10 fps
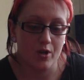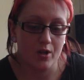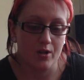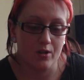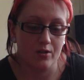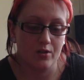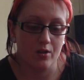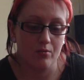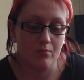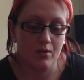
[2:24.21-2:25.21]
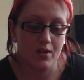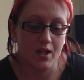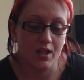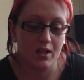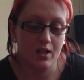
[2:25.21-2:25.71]
I don't
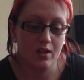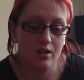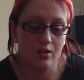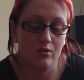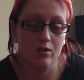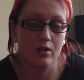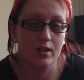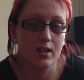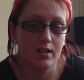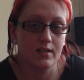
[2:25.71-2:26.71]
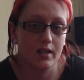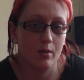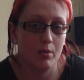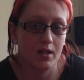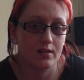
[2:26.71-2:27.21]
think you're likely to
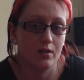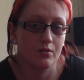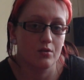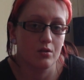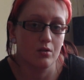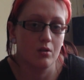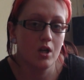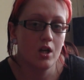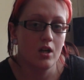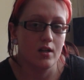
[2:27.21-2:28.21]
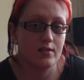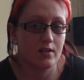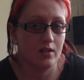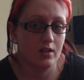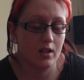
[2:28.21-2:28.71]
get back down to a
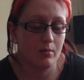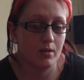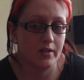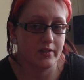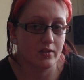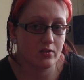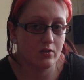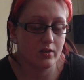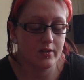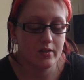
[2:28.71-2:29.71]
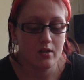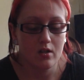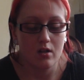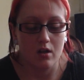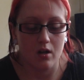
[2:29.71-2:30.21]
standard ear piercing size.
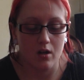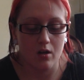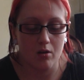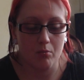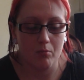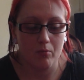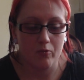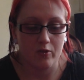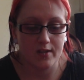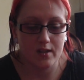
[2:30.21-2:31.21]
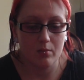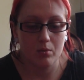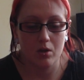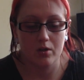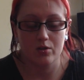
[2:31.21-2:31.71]
For
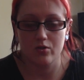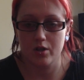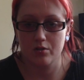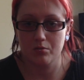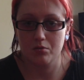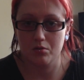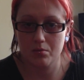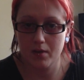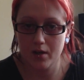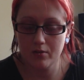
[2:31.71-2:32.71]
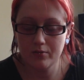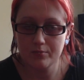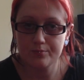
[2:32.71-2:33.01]
example, I stretched up to a 12.